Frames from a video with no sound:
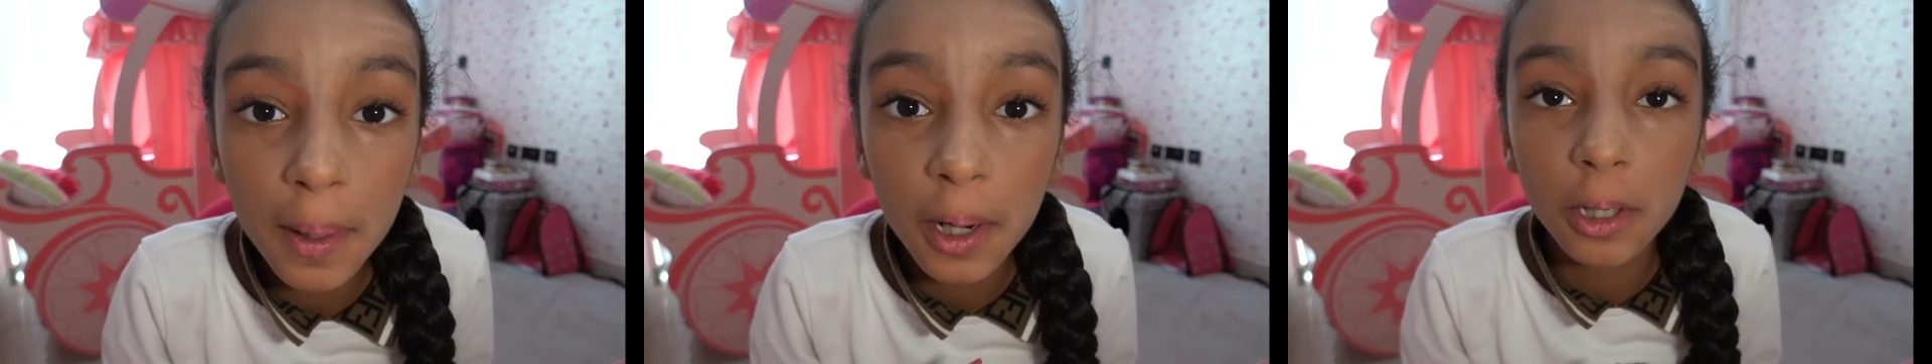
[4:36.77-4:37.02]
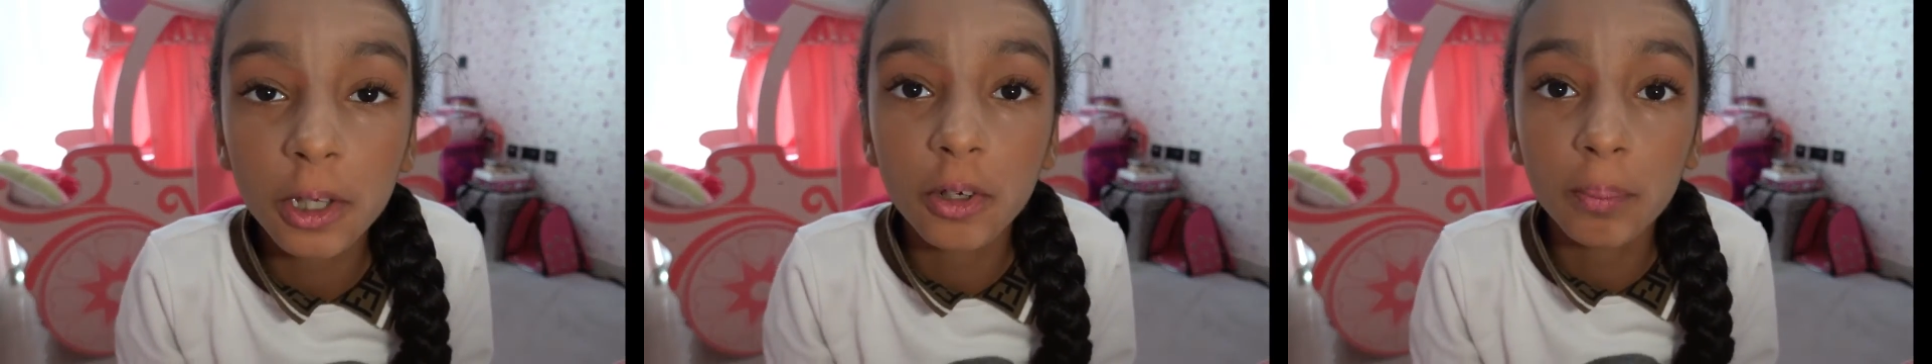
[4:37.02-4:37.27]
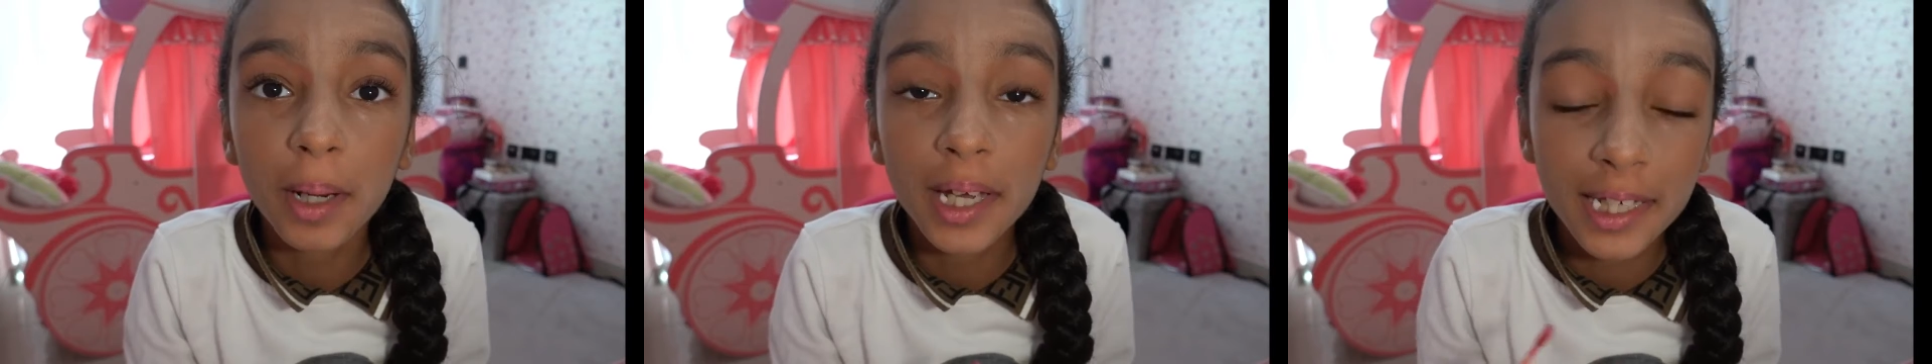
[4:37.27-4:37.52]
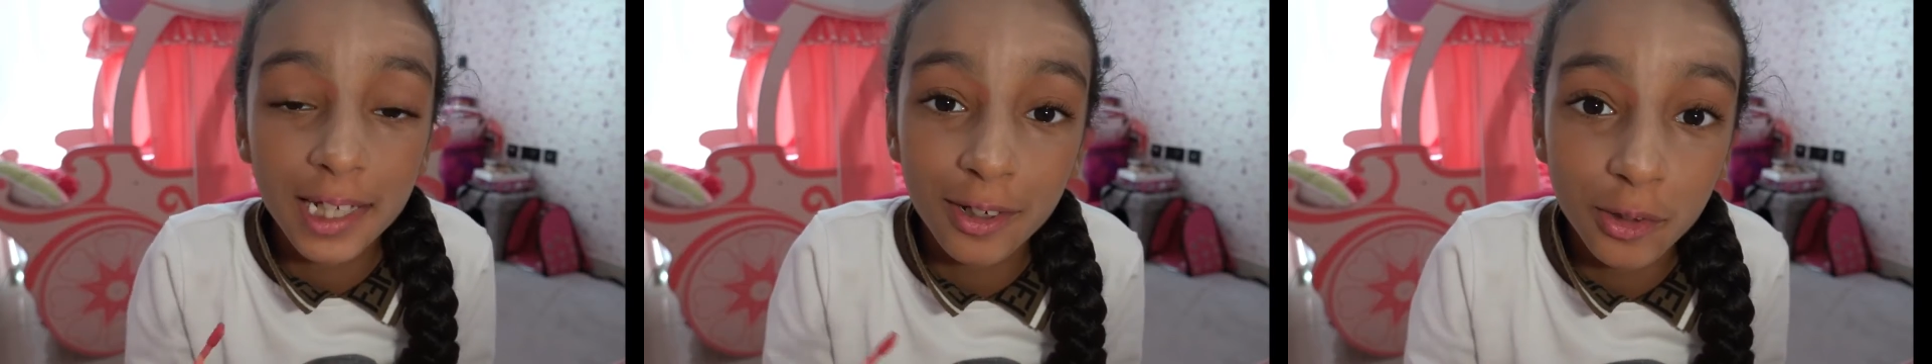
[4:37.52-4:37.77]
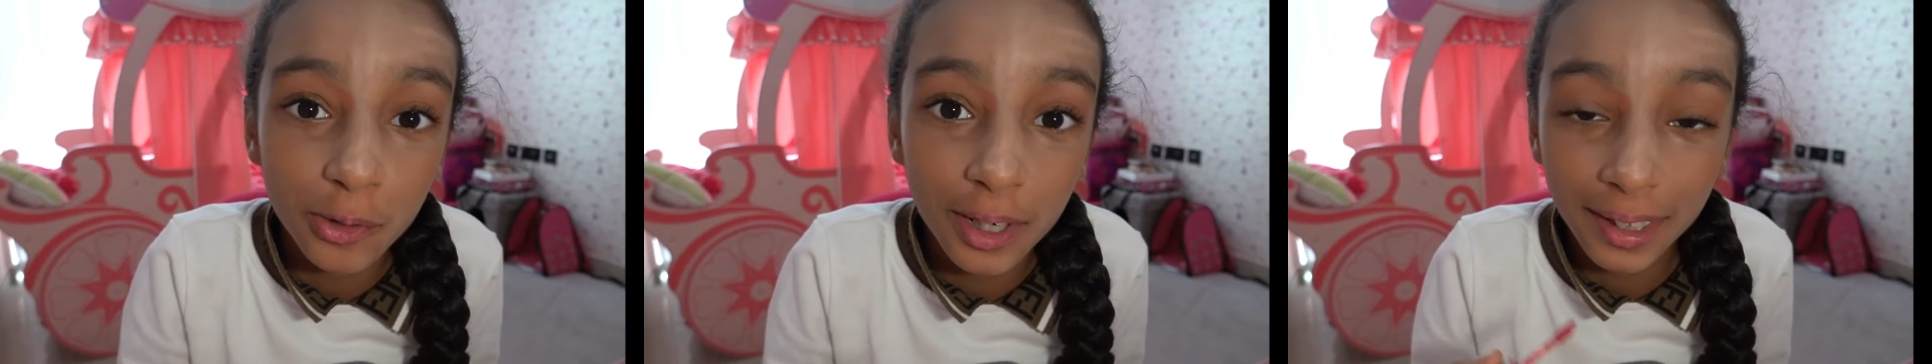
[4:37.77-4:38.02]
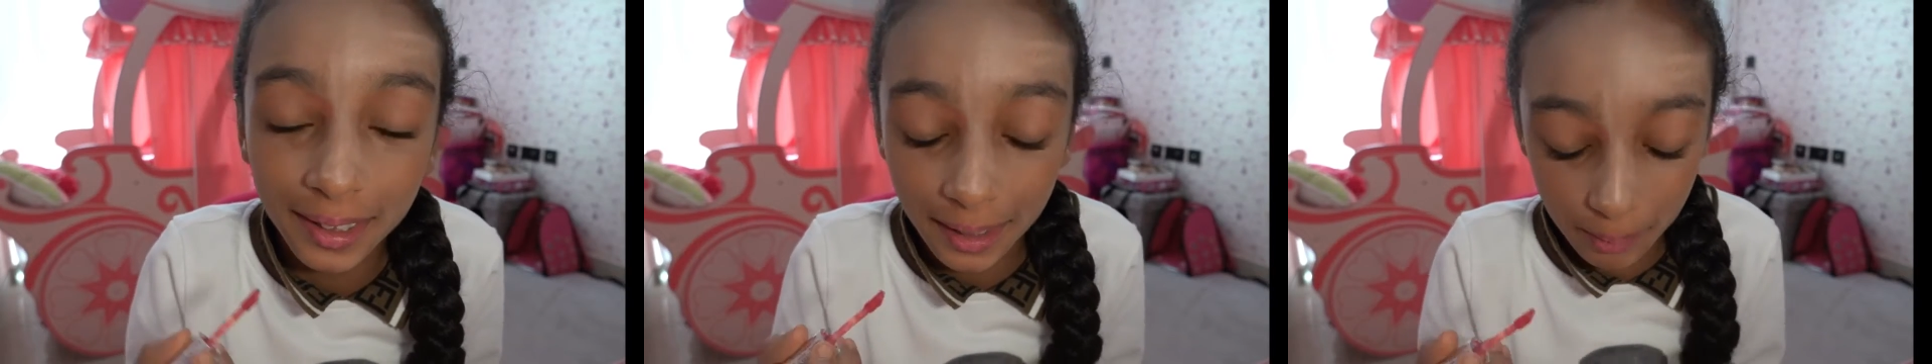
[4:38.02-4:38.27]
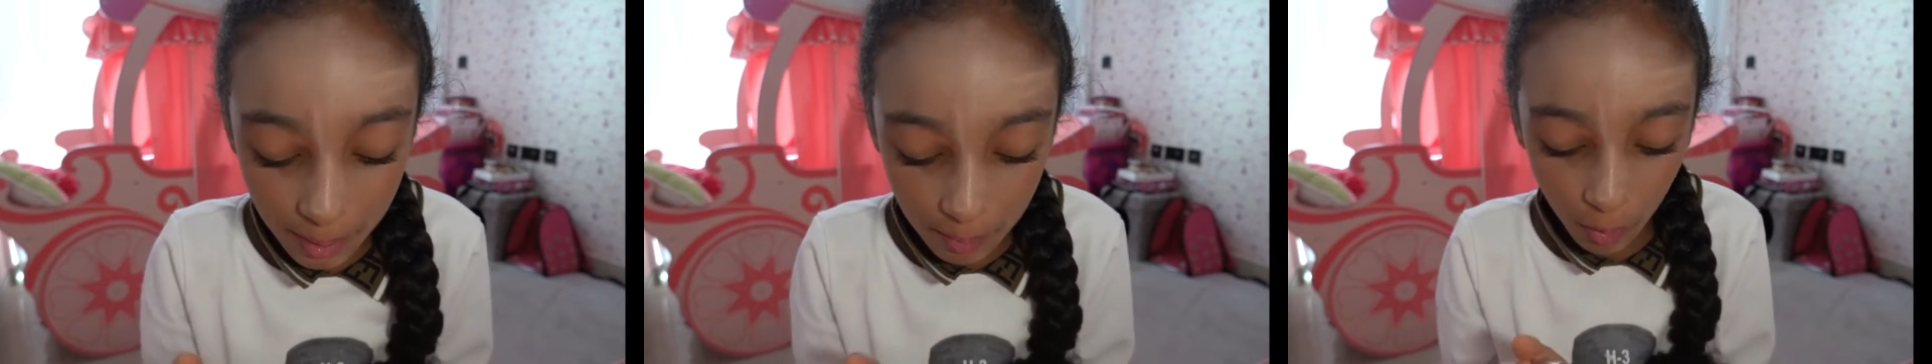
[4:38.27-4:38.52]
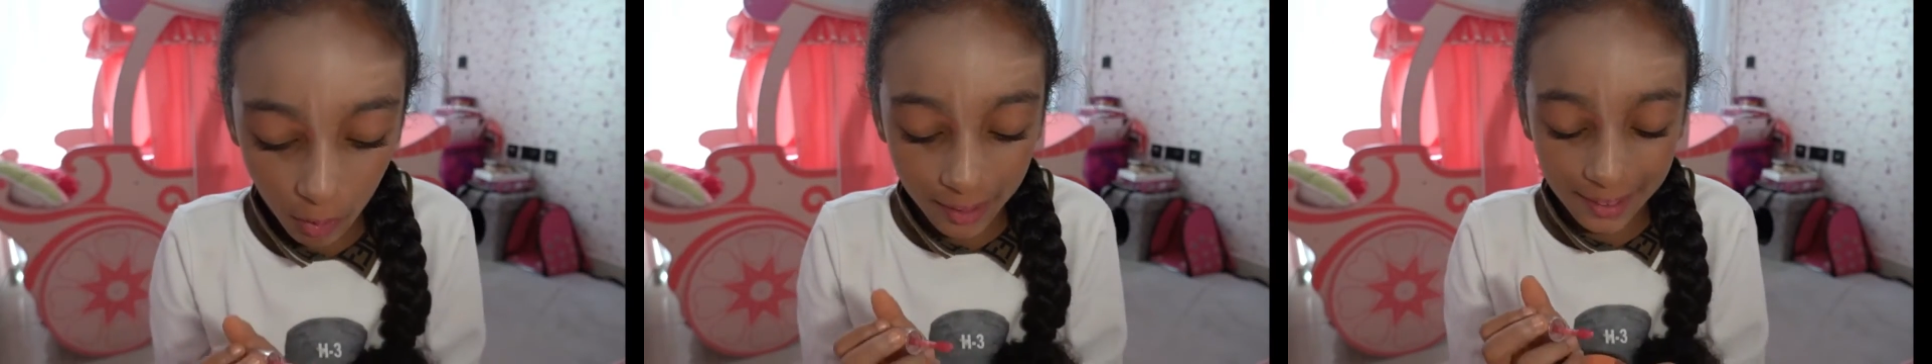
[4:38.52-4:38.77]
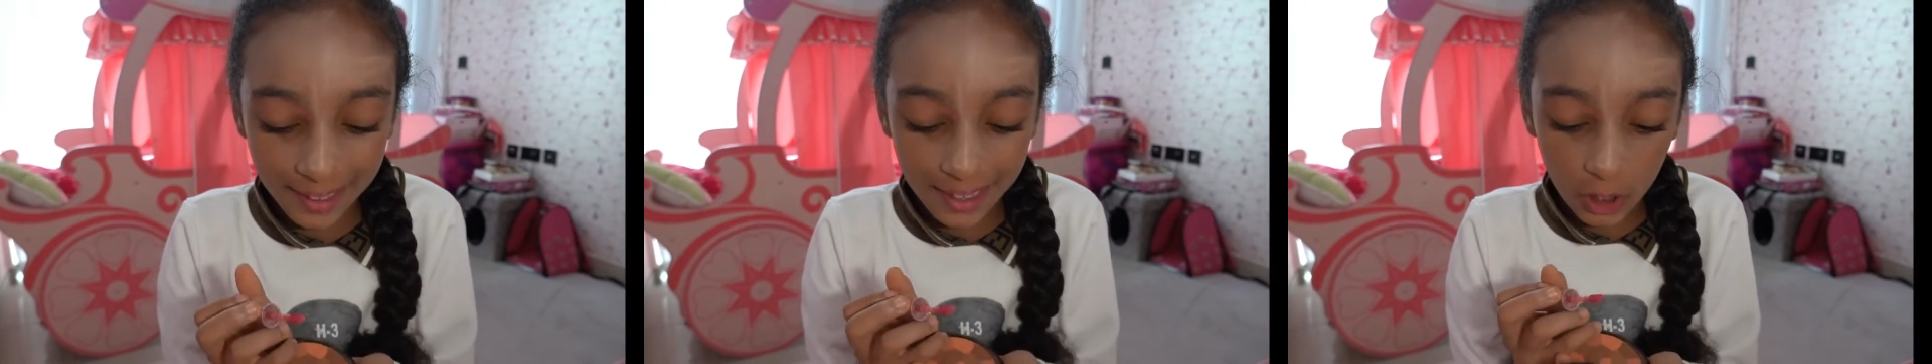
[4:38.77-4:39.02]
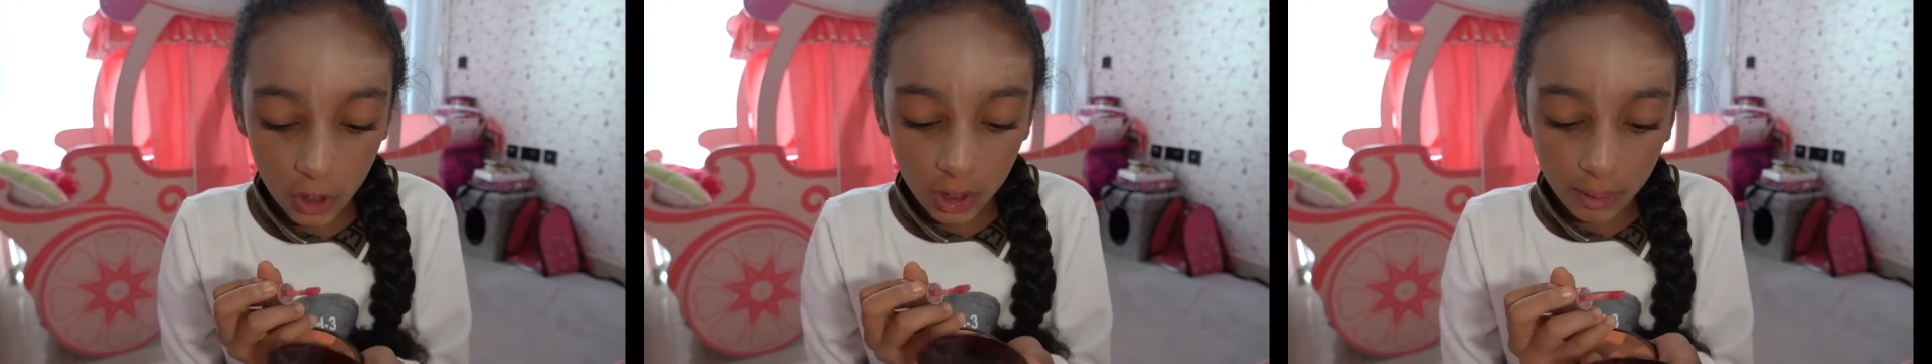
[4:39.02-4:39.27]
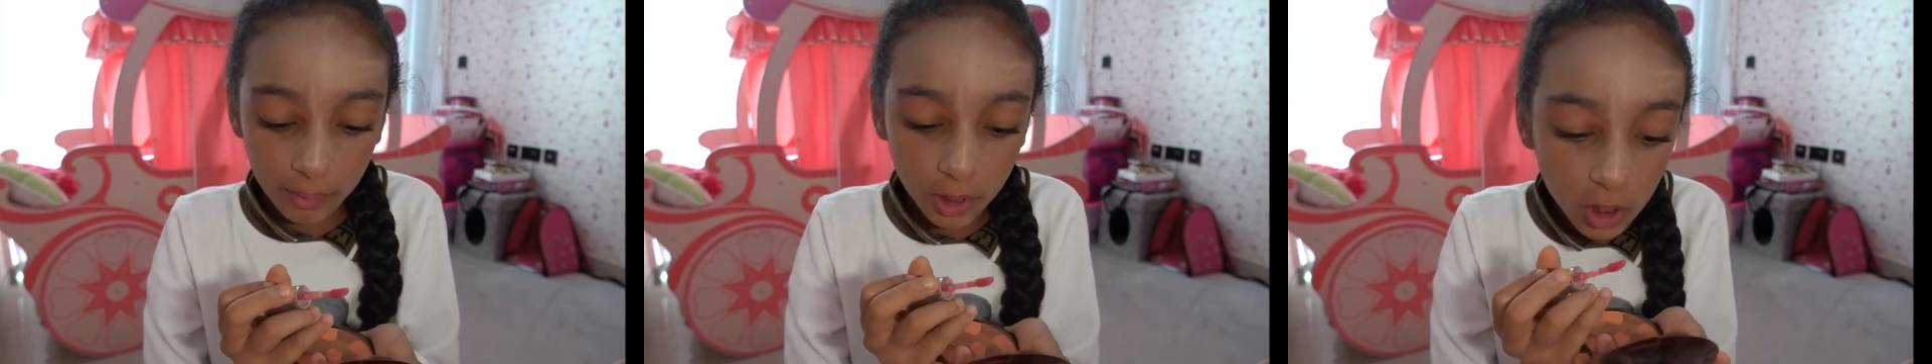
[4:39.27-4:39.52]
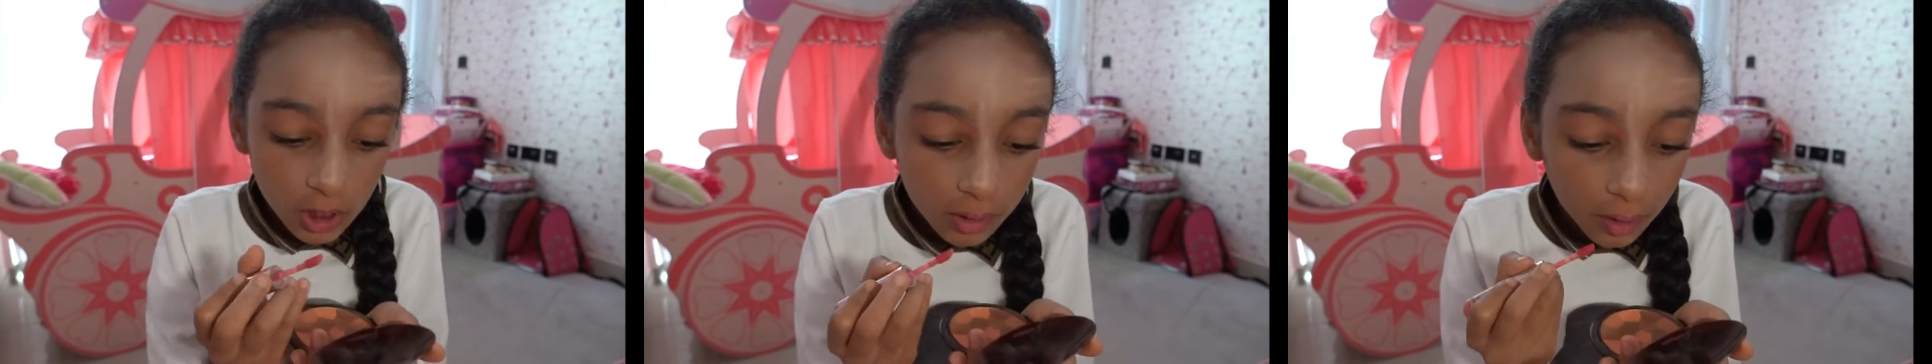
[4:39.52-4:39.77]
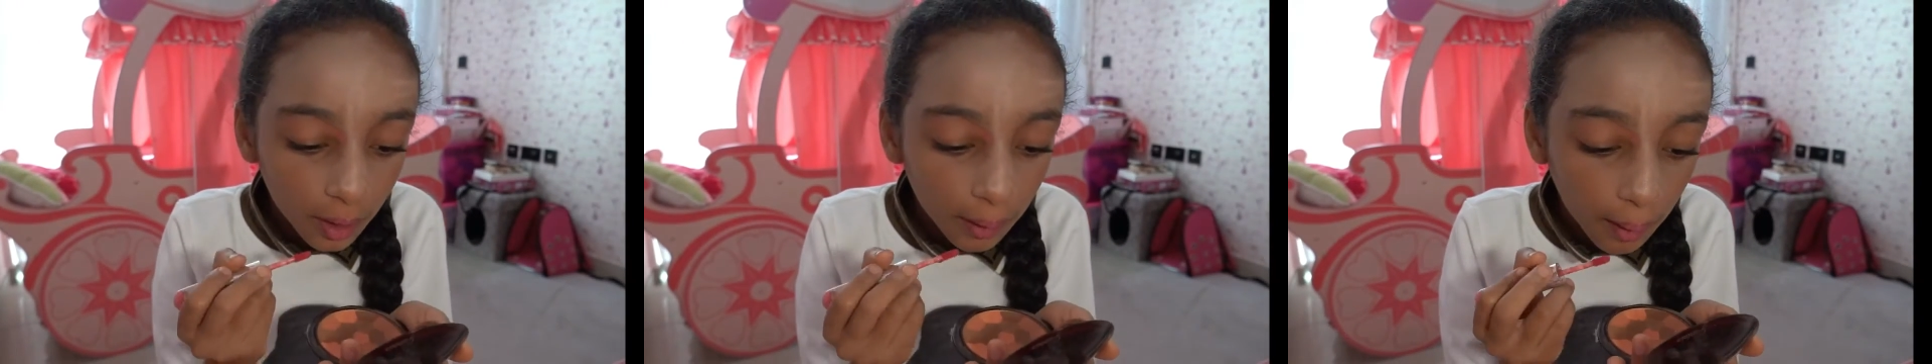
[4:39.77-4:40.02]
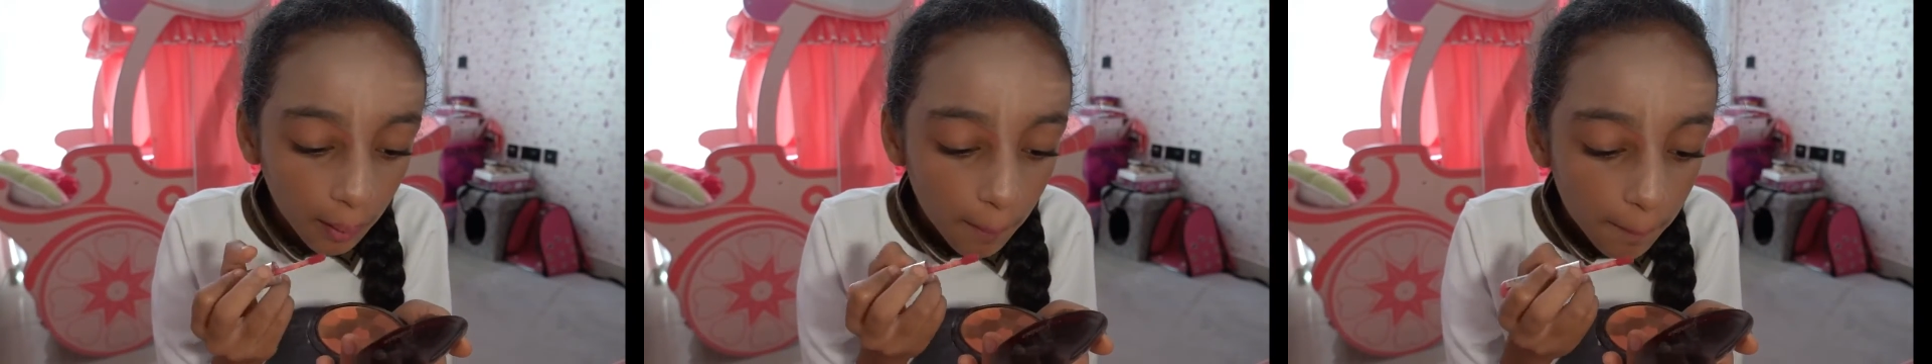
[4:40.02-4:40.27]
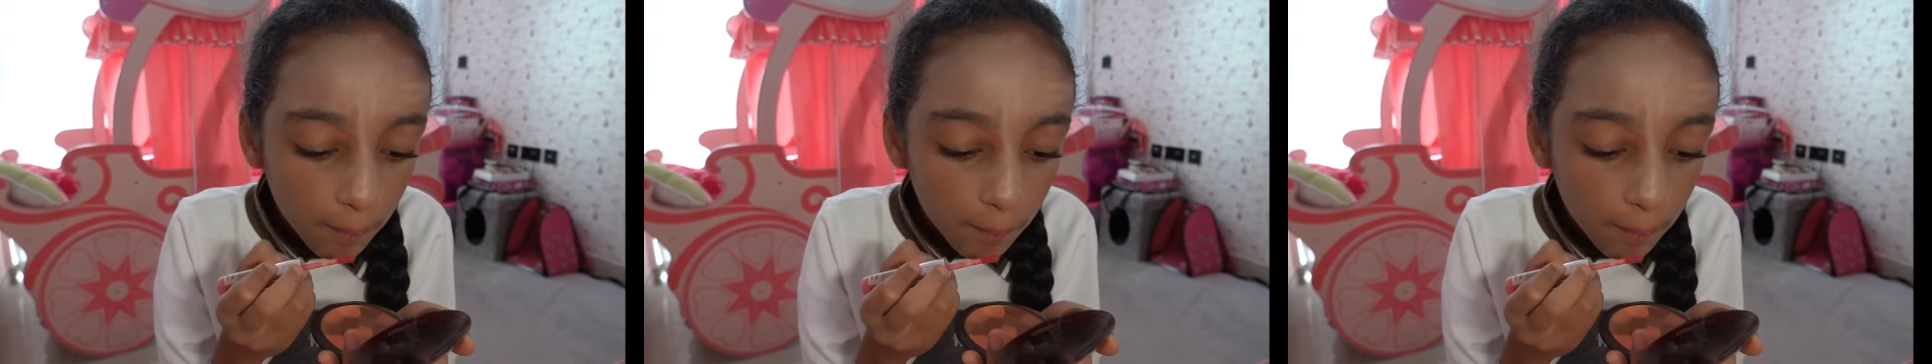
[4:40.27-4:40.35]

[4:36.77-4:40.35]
But you might need to do it a little bit more cleaner. Let me just, like.